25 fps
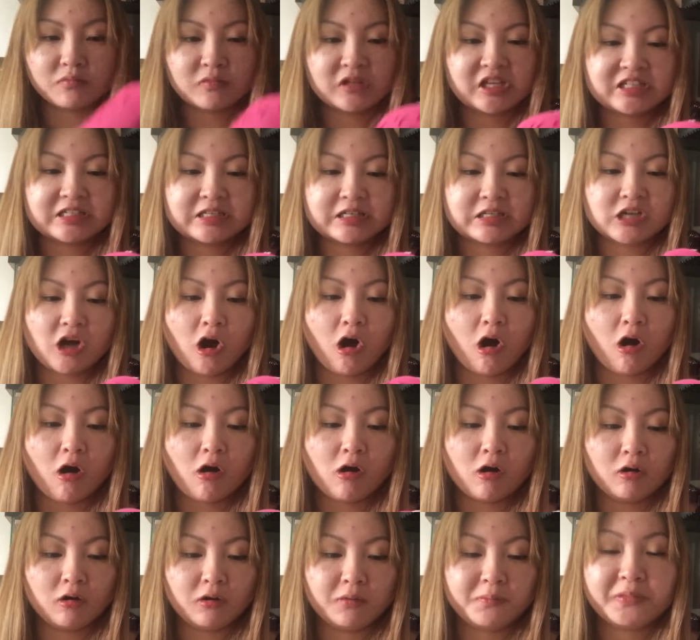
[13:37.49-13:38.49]
This is
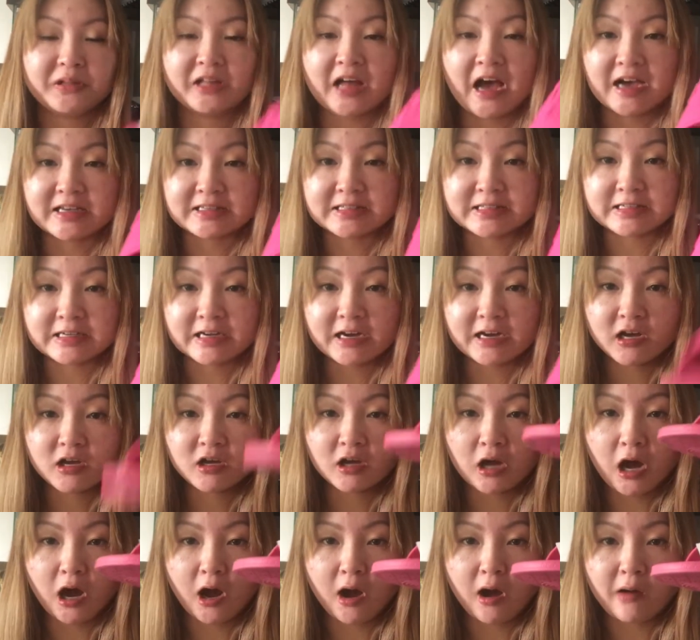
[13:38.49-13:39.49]
all
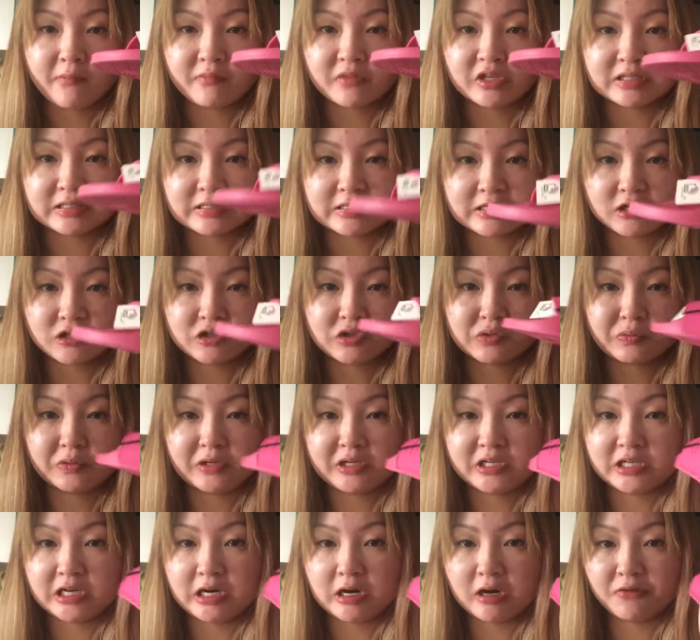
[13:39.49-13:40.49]
plastic. This does
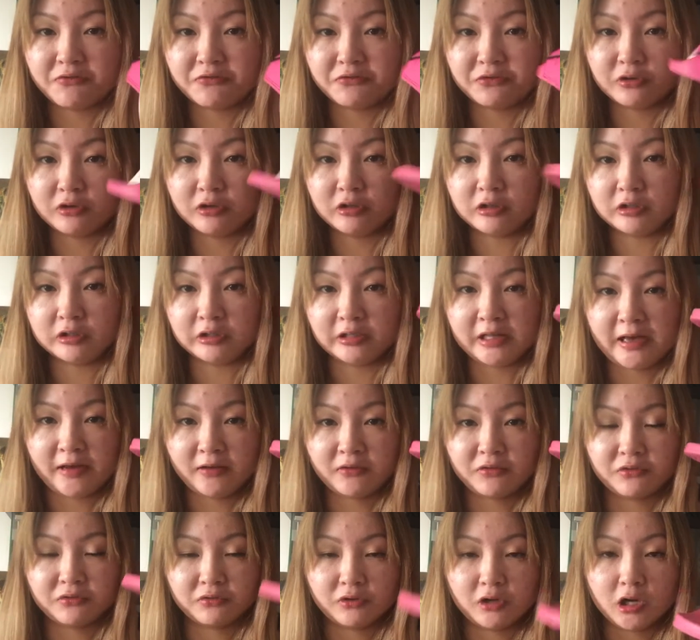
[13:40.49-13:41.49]
retail for
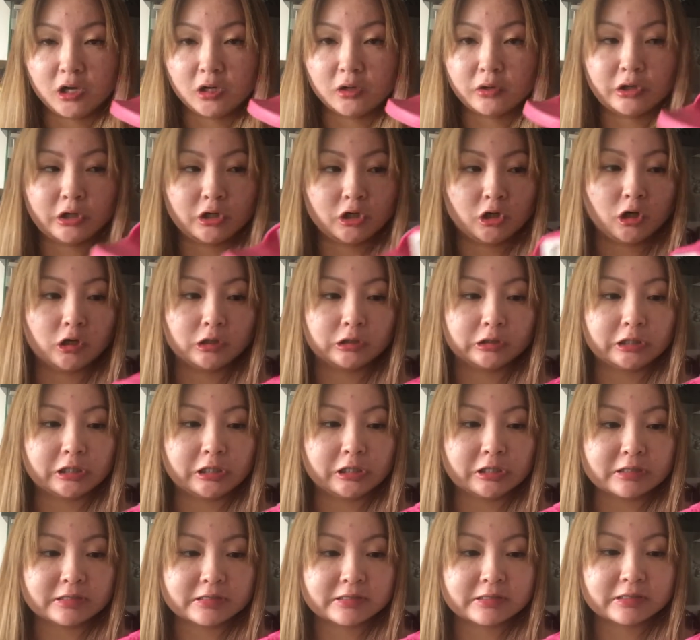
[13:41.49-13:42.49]
like
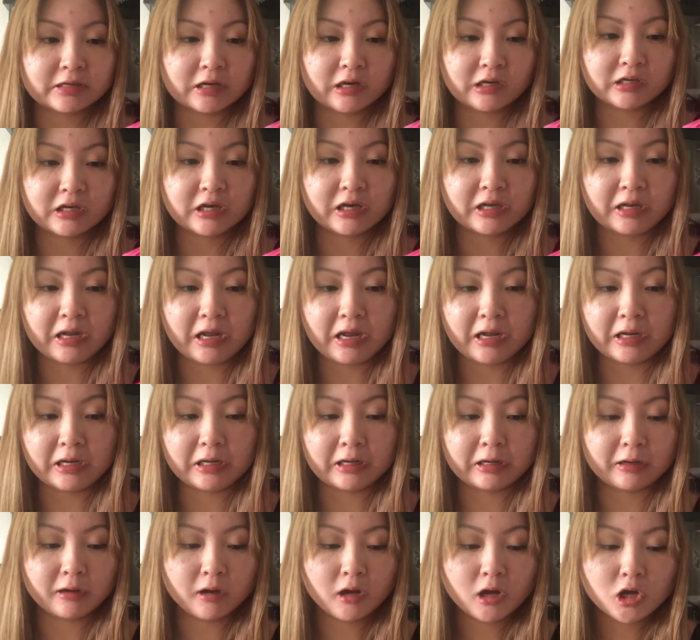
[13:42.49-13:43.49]
$300
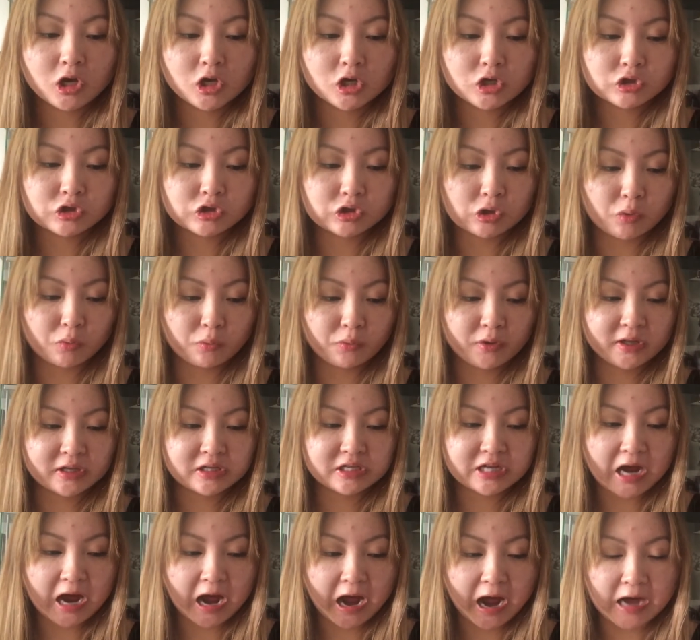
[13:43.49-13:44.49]
Canadian. So with
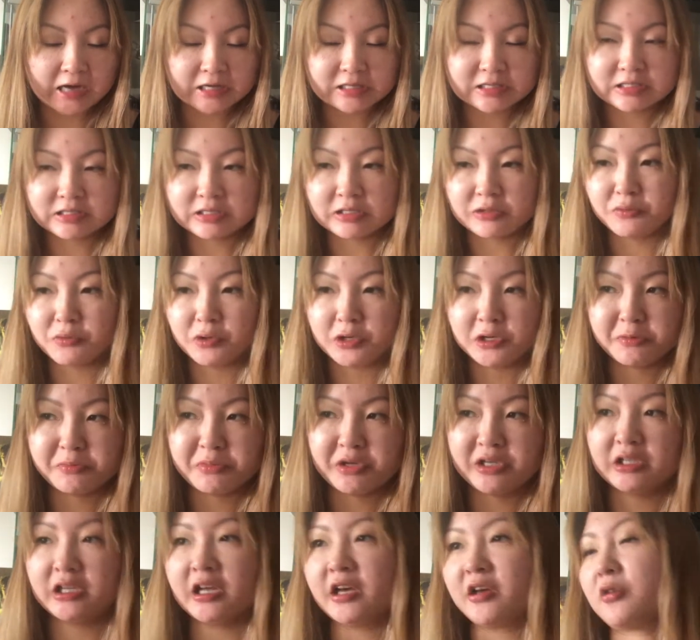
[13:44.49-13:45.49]
tax, it would have
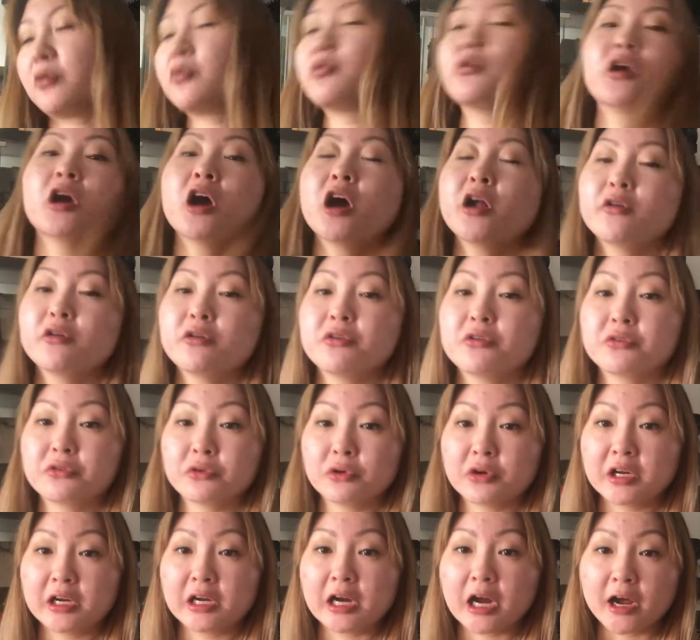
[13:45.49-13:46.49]
been like
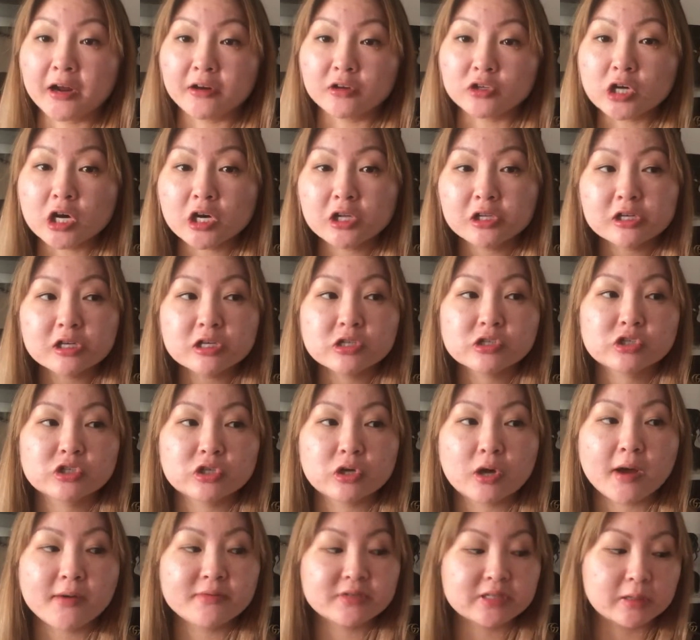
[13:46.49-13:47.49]
$339.
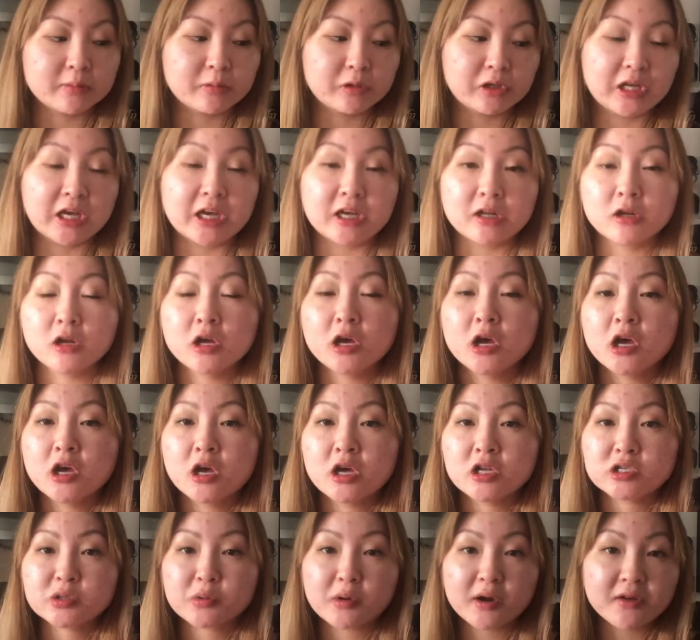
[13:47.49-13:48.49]
So I was able to get
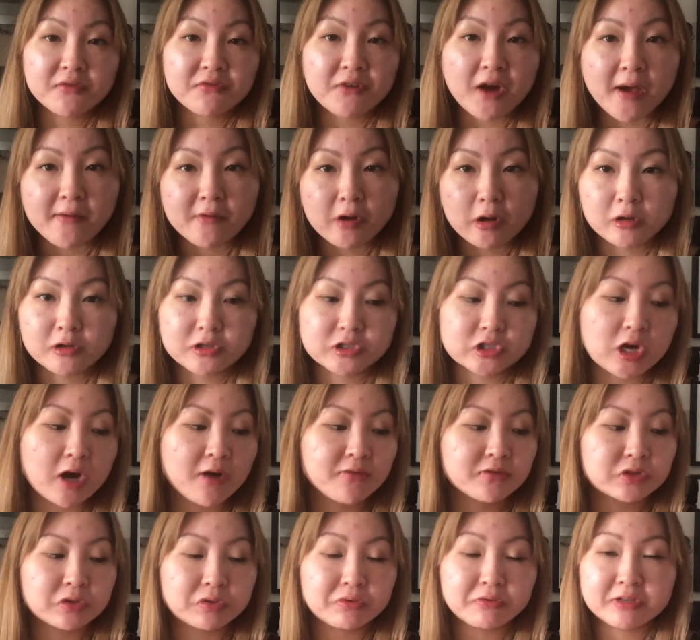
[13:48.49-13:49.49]
$25
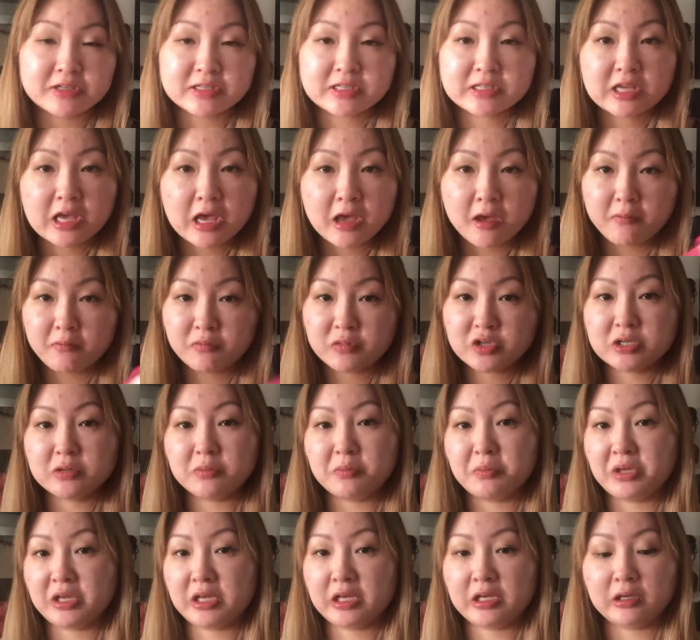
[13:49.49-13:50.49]
off. So this came to
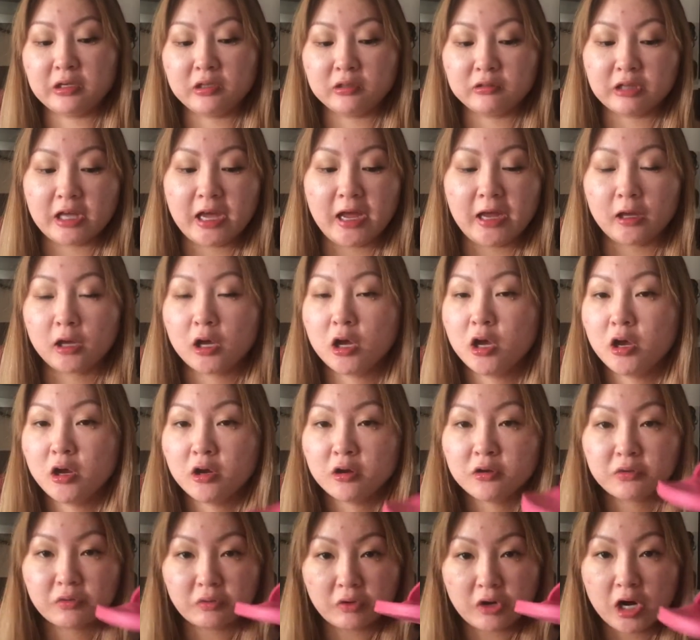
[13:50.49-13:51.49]
be like
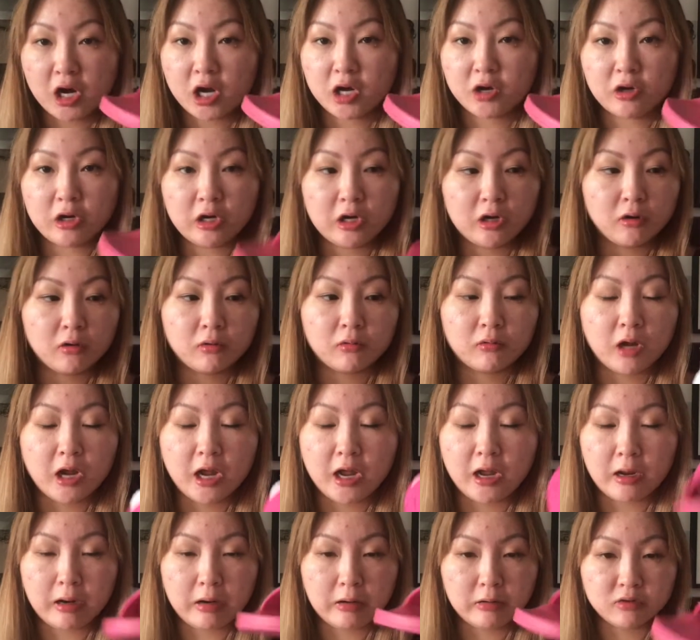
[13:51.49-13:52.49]

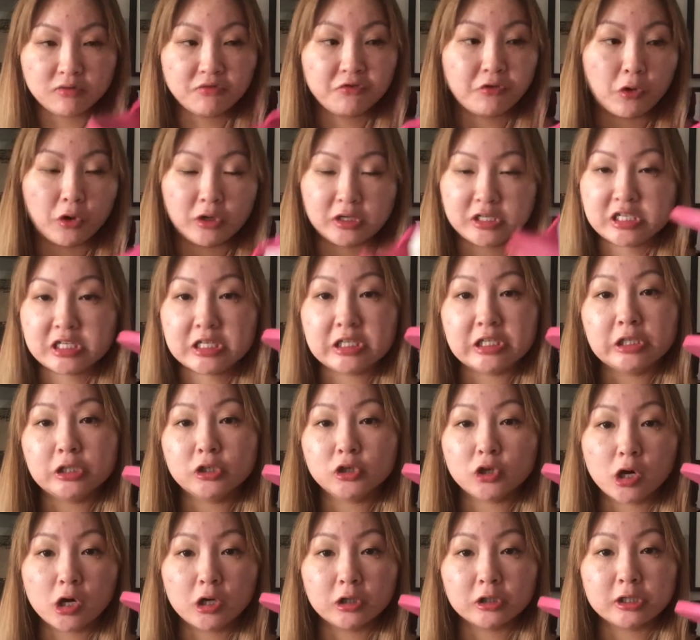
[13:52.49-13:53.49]

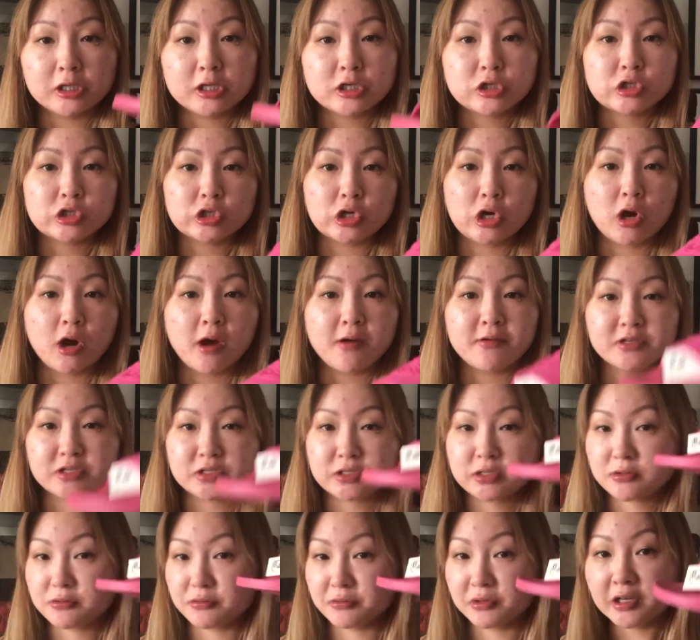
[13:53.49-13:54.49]
$314. So I
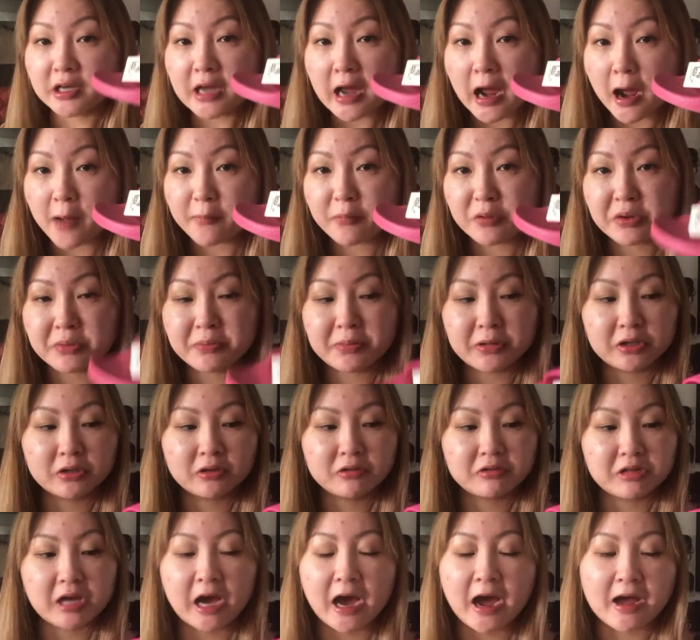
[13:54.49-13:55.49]
was really happy
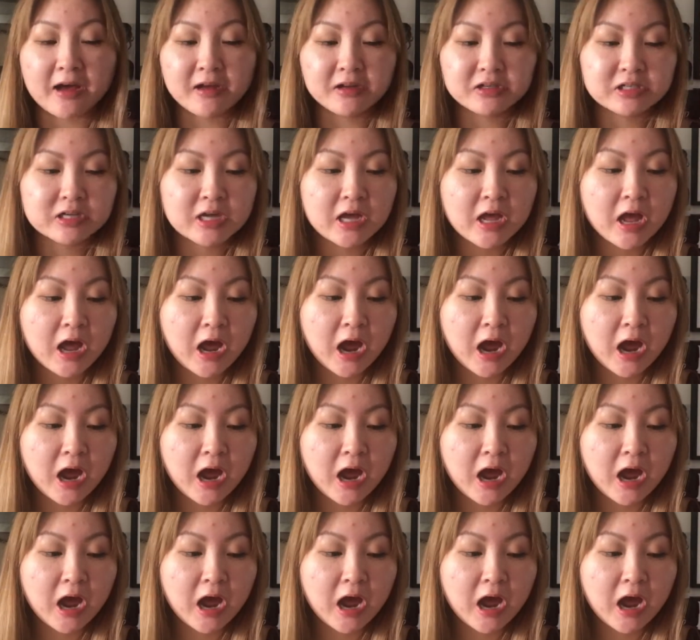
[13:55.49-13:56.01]
about that.